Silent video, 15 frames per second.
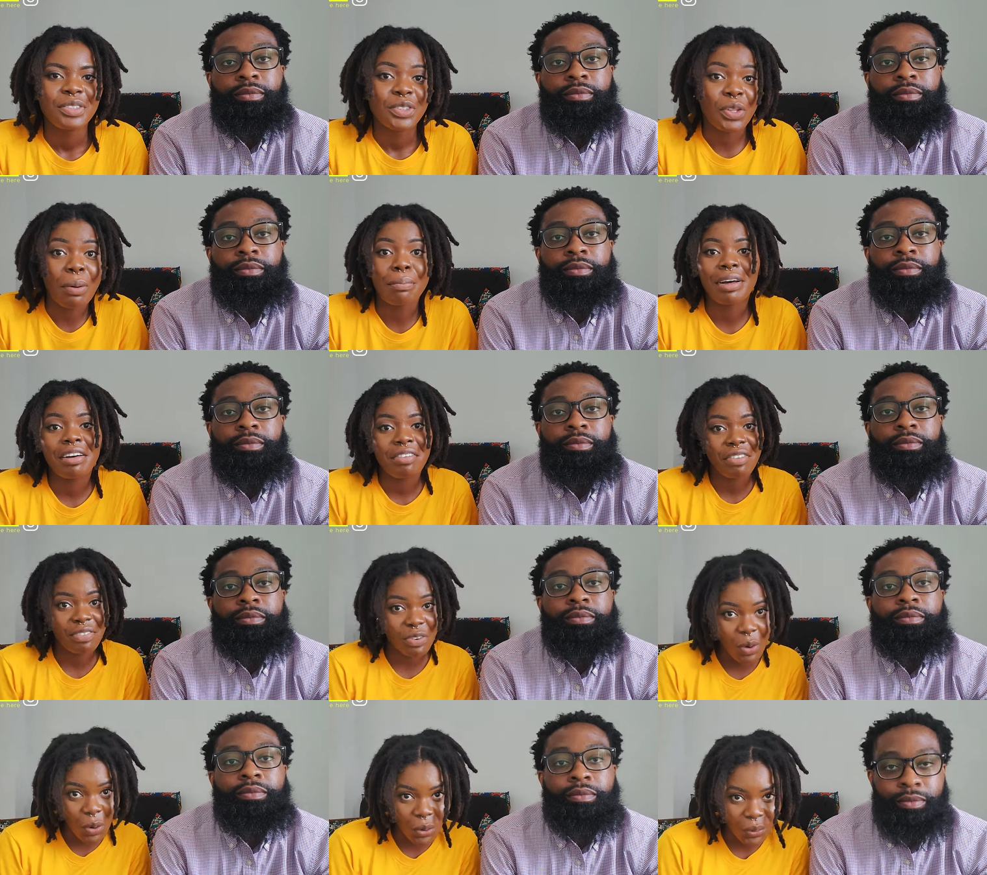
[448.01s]
Speaker 1: that? Number
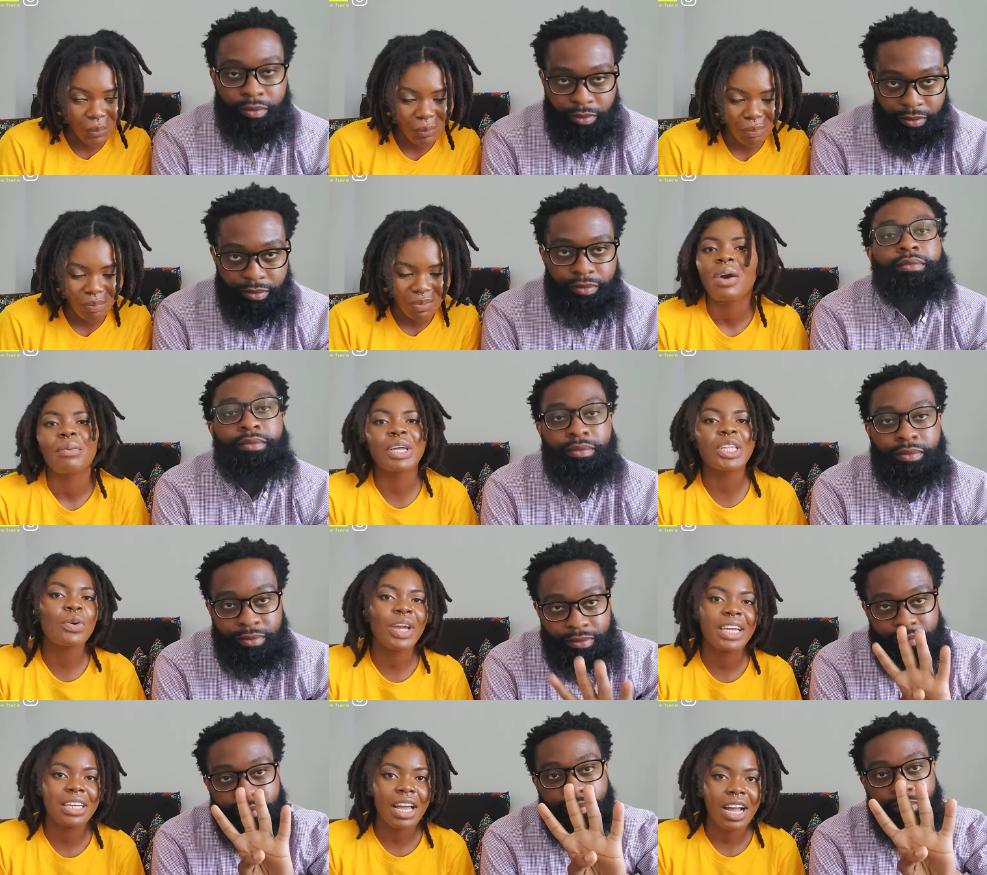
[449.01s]
four. When you are
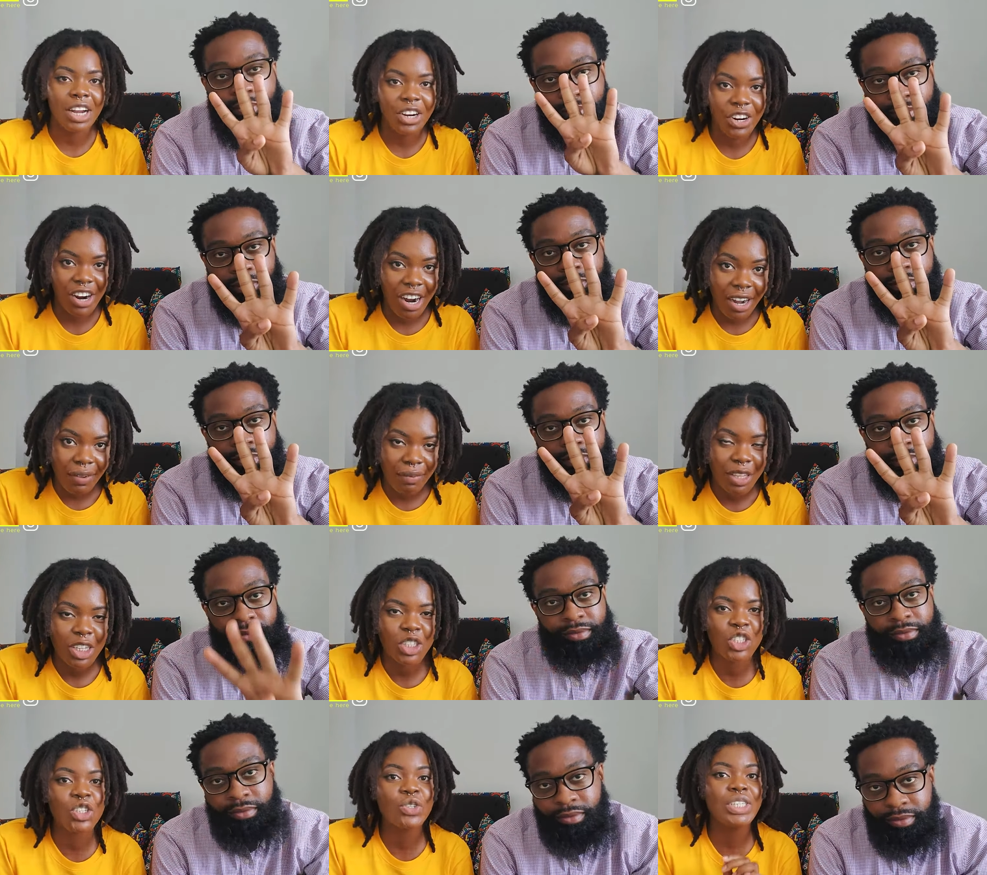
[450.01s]
in Accra,
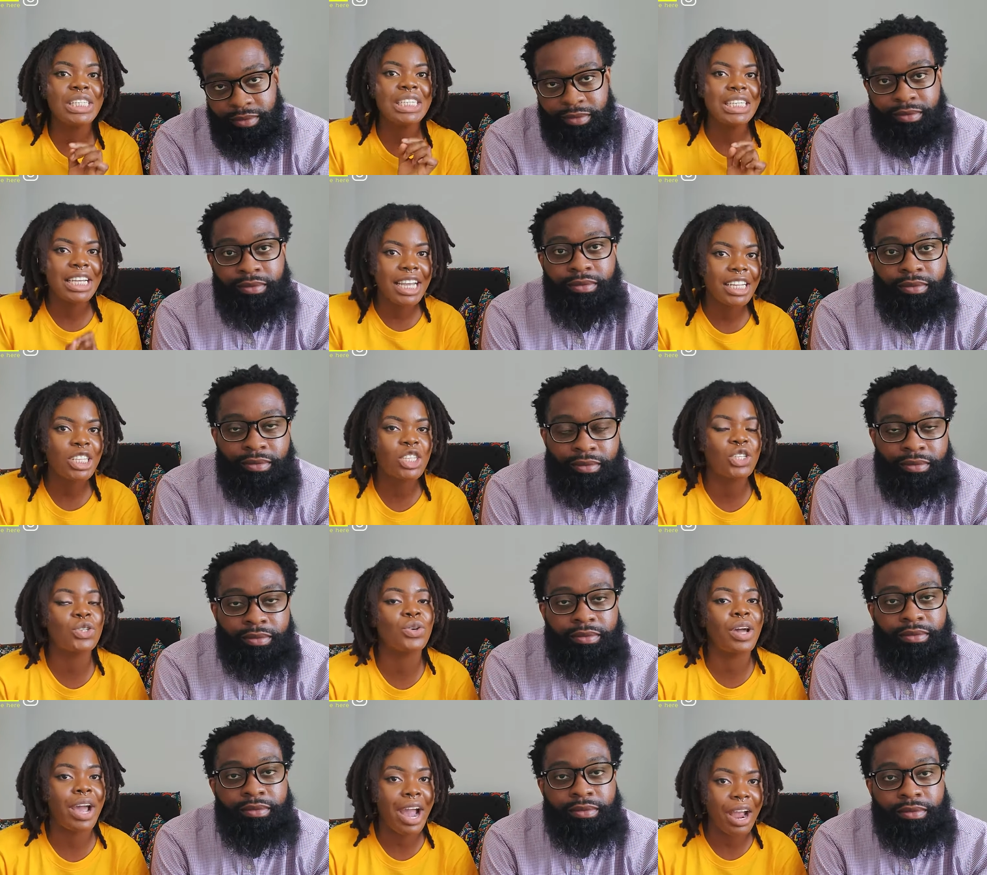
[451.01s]
you need to
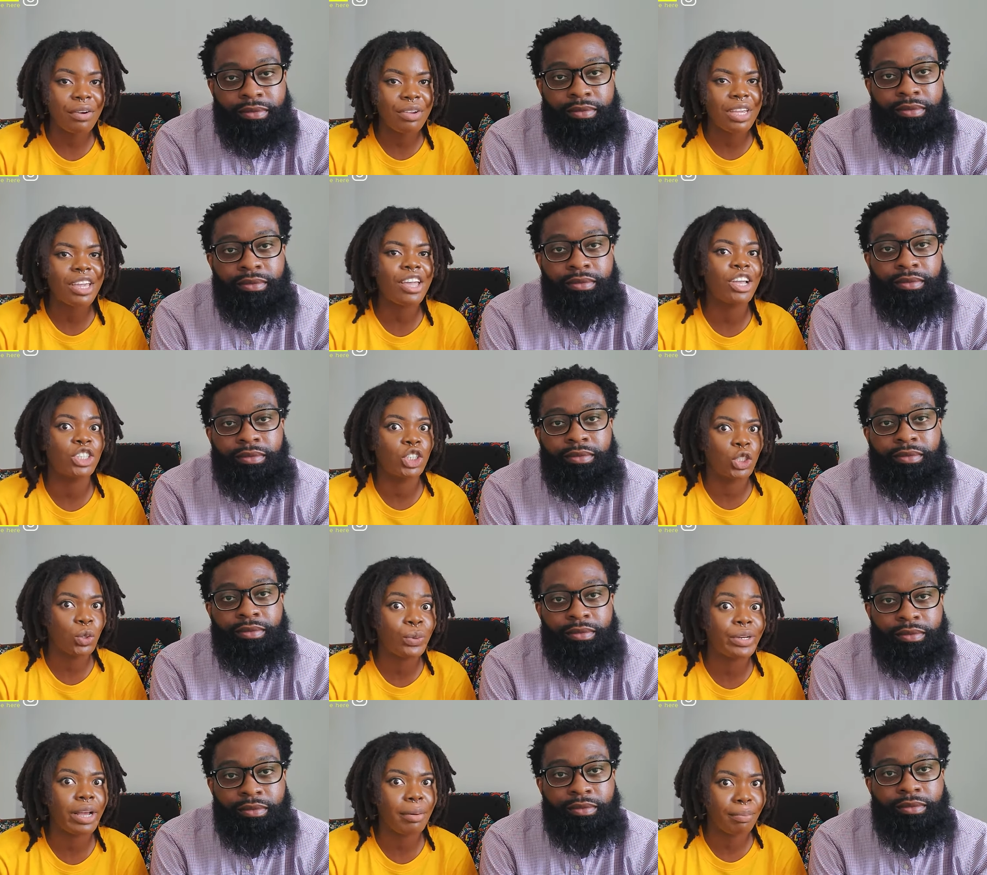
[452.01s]
carry a
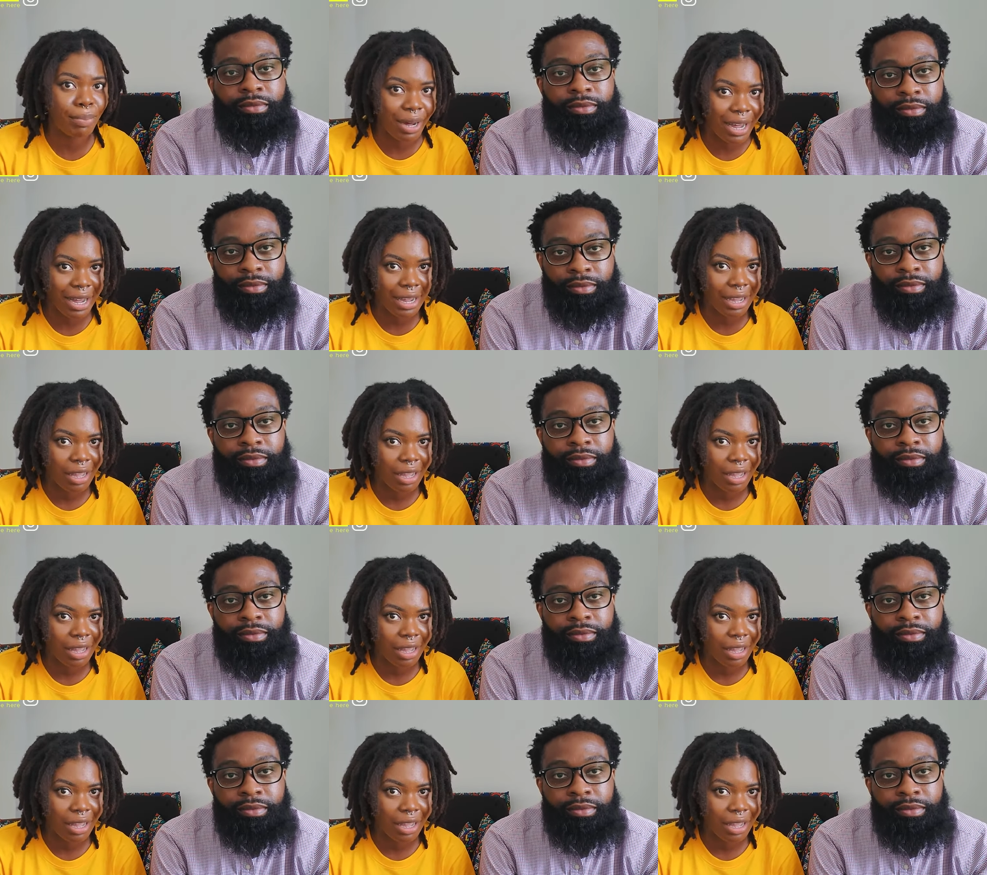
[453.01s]
shoulder bag.